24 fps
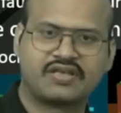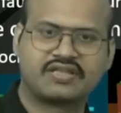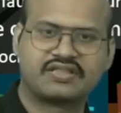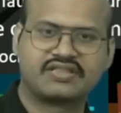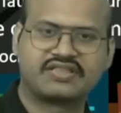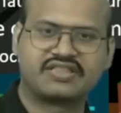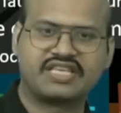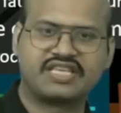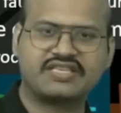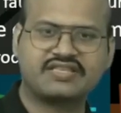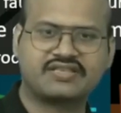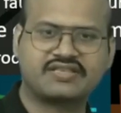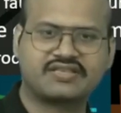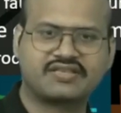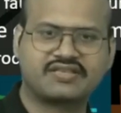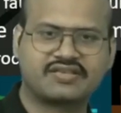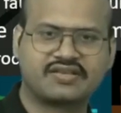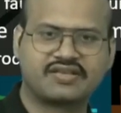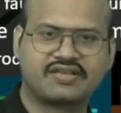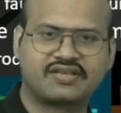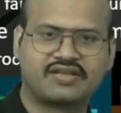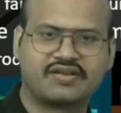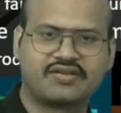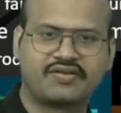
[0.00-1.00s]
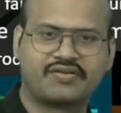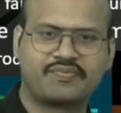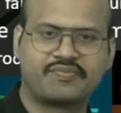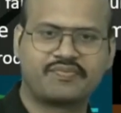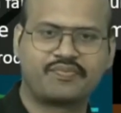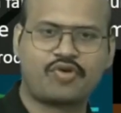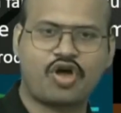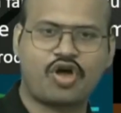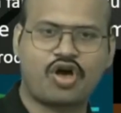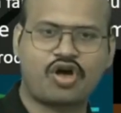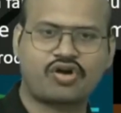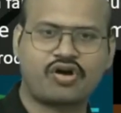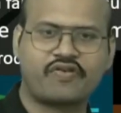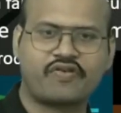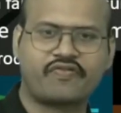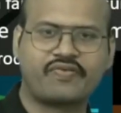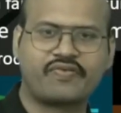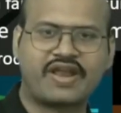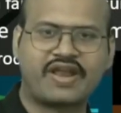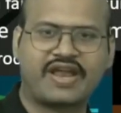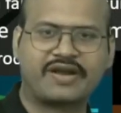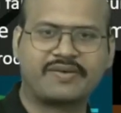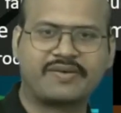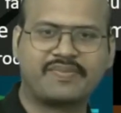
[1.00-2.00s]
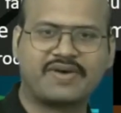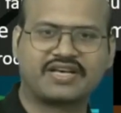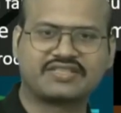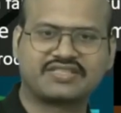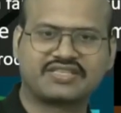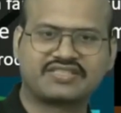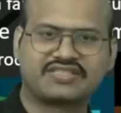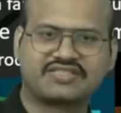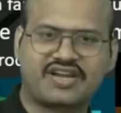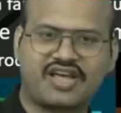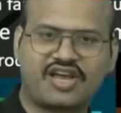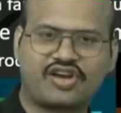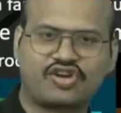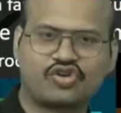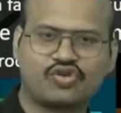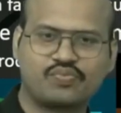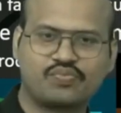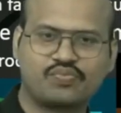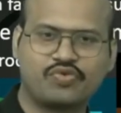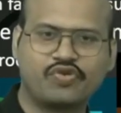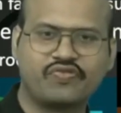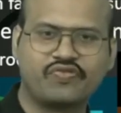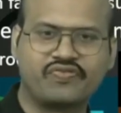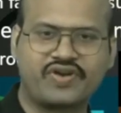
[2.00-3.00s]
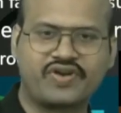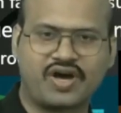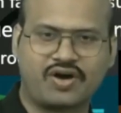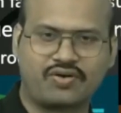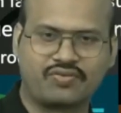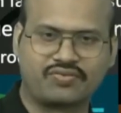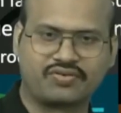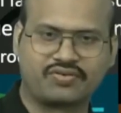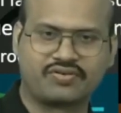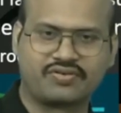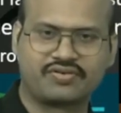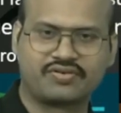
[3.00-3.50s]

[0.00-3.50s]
This block of landmass is trying to move down,